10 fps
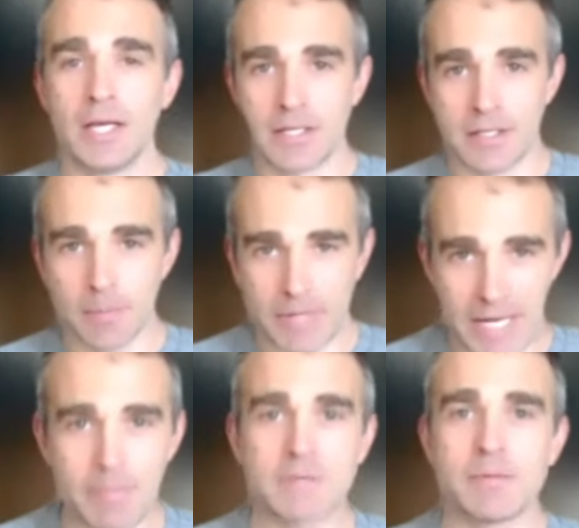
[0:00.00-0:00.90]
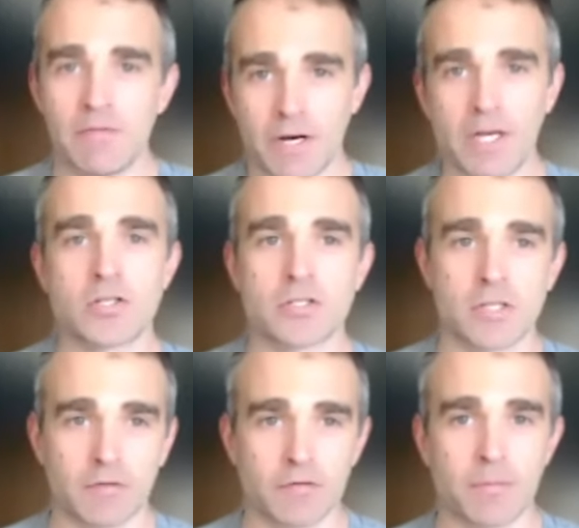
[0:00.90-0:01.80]
the pandemic's been very
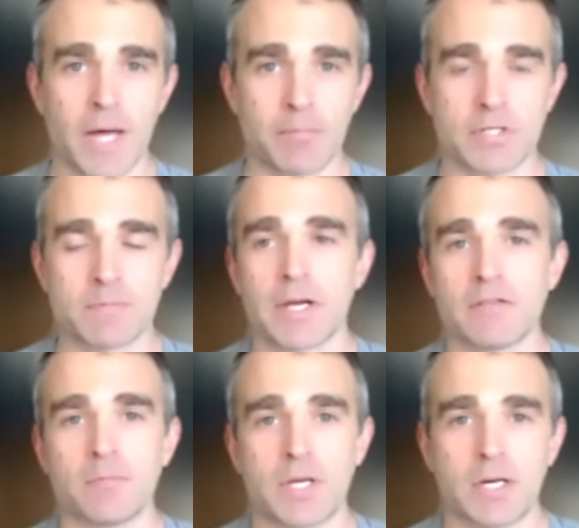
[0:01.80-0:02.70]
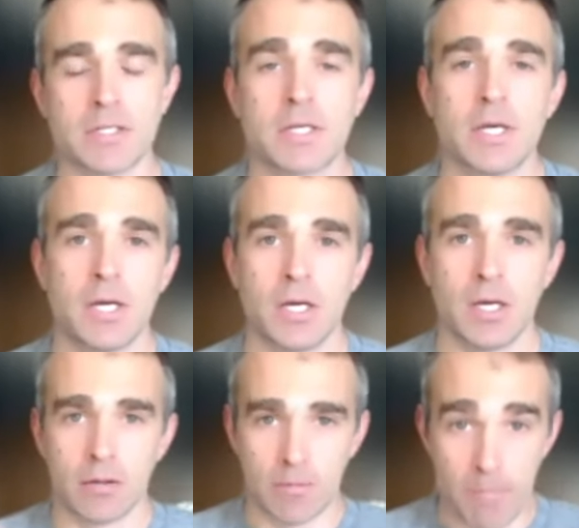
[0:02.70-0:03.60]
interesting from that perspective because
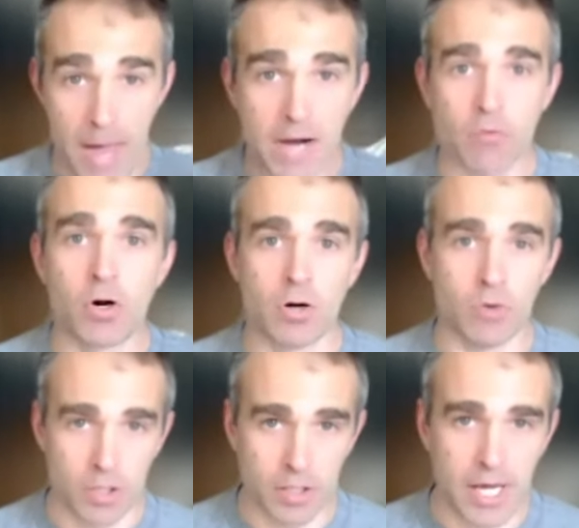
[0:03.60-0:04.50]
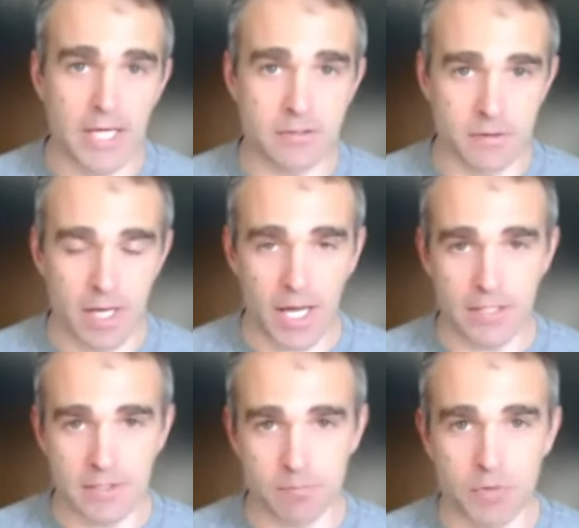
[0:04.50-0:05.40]
macro really
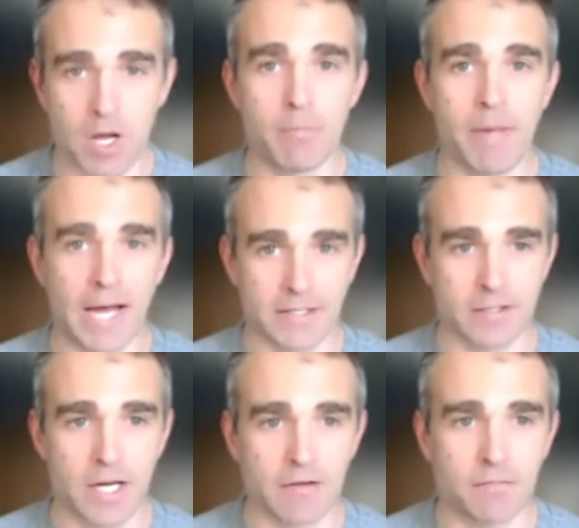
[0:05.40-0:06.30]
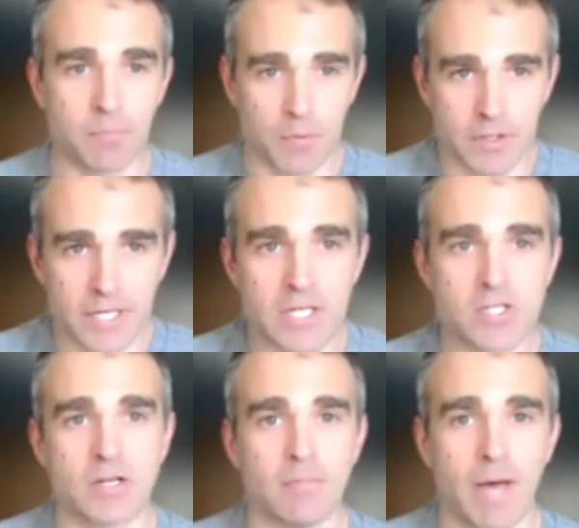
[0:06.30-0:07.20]
has come back to life.
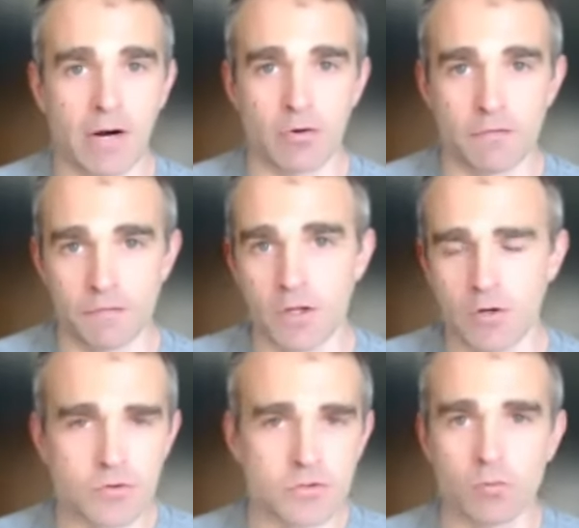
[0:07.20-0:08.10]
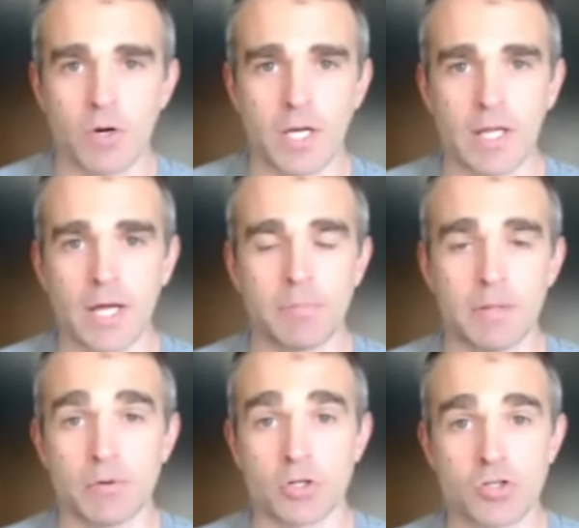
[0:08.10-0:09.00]
Attention to macro flows, the way that
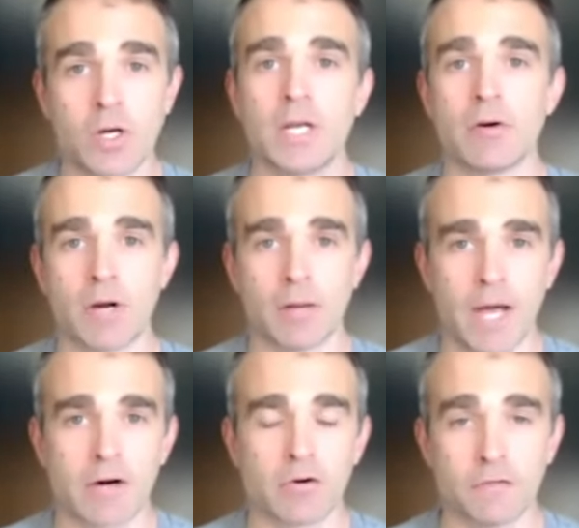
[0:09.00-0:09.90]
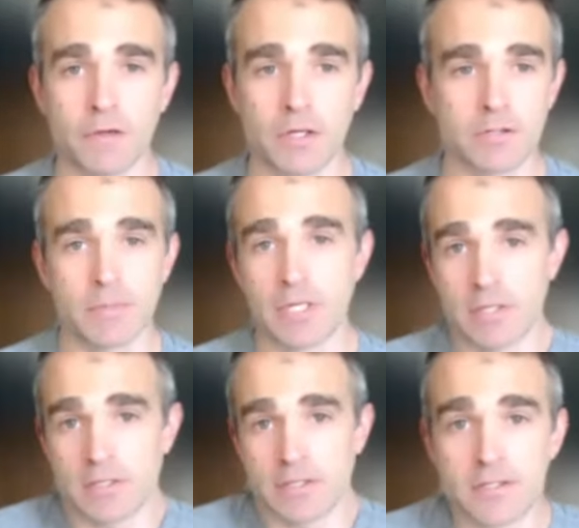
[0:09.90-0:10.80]
people are trading around macro flows. I mean,
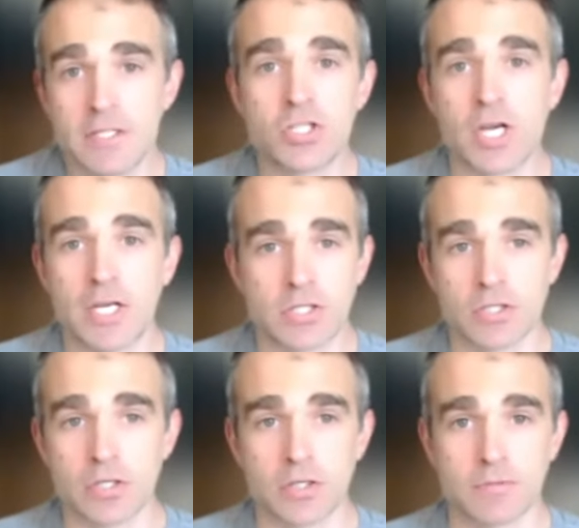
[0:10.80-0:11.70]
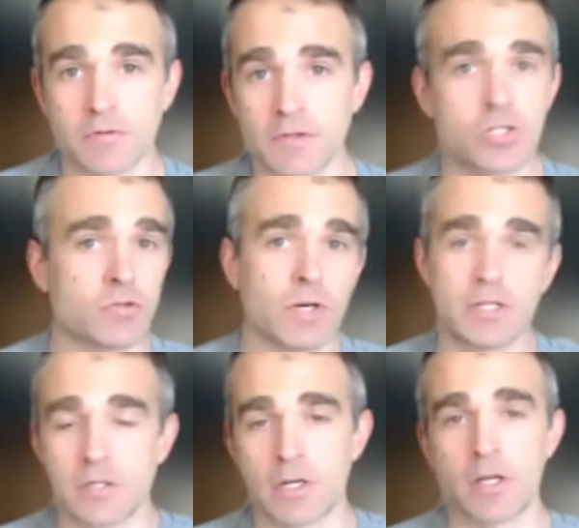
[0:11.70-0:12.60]
it's a sea change in terms of interest
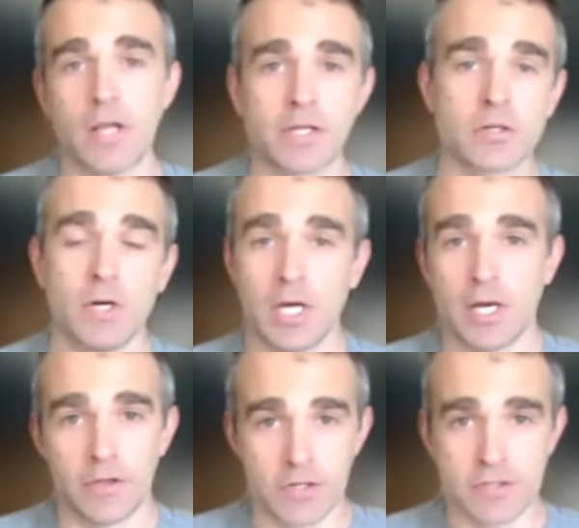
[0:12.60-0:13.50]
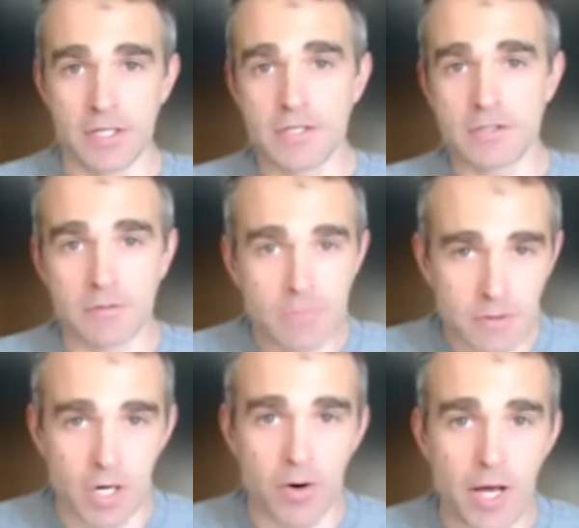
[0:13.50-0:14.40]
rates and all the like. So there's these,
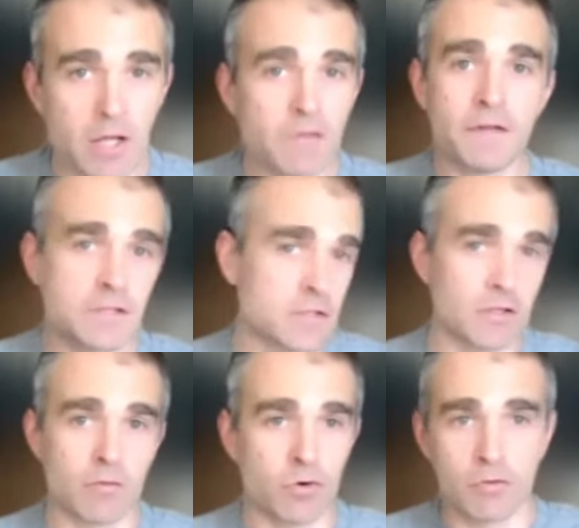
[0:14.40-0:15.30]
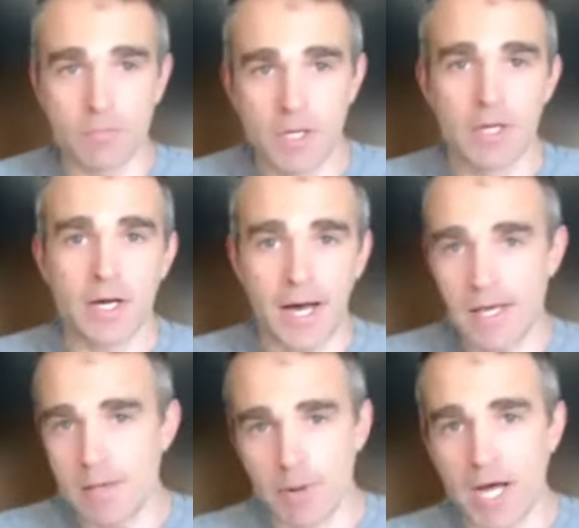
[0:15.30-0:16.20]
elephants in the room,
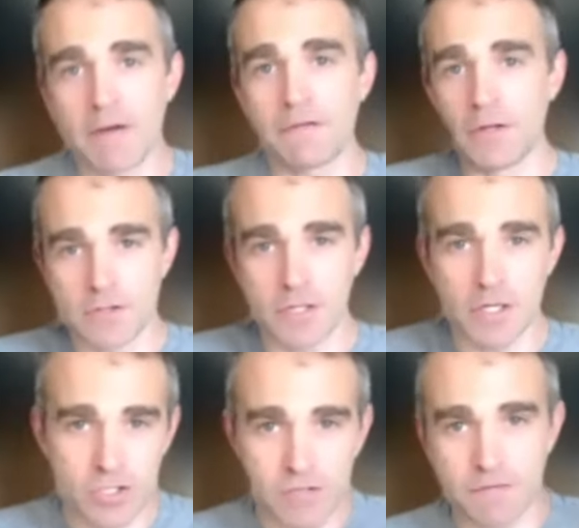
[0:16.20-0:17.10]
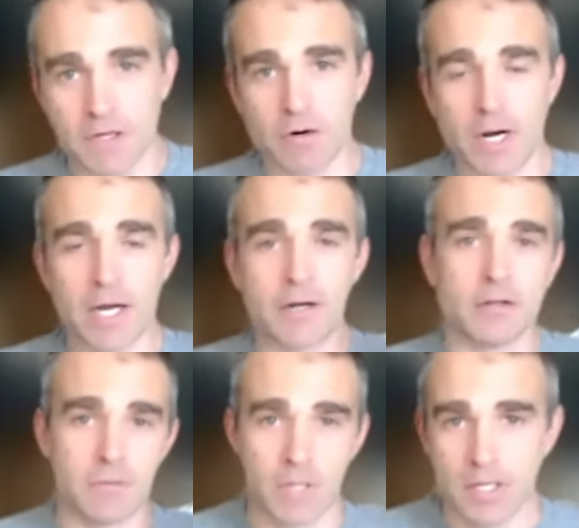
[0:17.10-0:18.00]
i.e. bond flows that are shifting
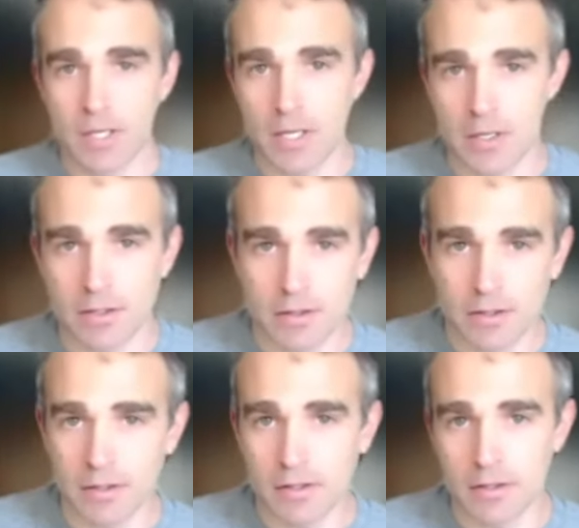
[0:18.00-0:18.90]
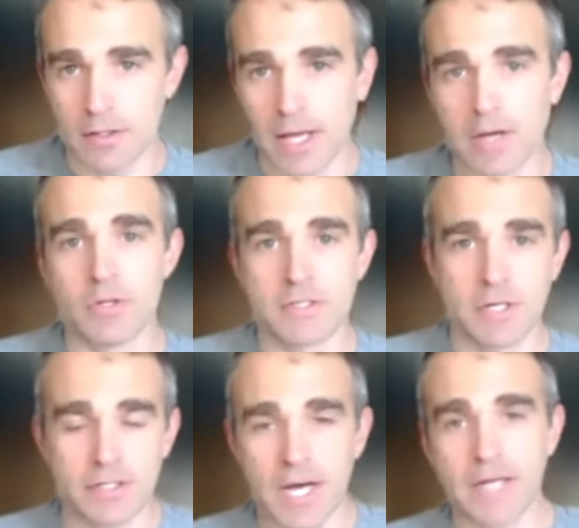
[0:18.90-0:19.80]
around and the equities that
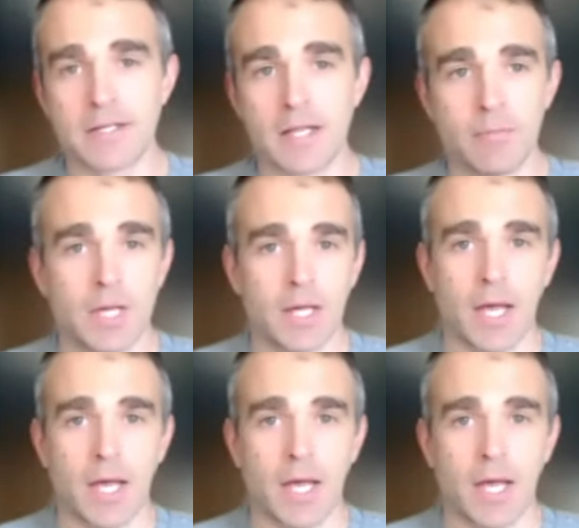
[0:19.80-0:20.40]
are tied to them.